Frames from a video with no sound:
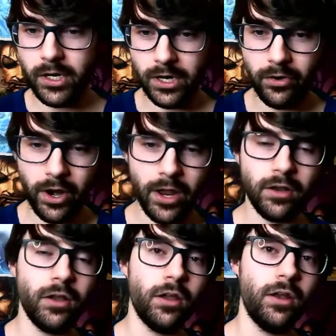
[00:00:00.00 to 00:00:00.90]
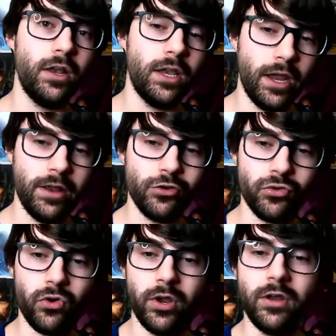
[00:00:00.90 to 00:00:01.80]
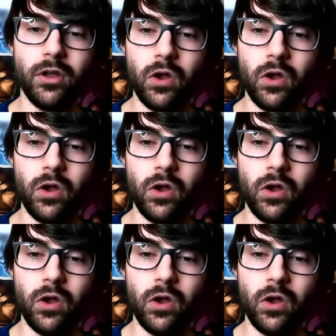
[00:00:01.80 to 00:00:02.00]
gearhead, neandroid,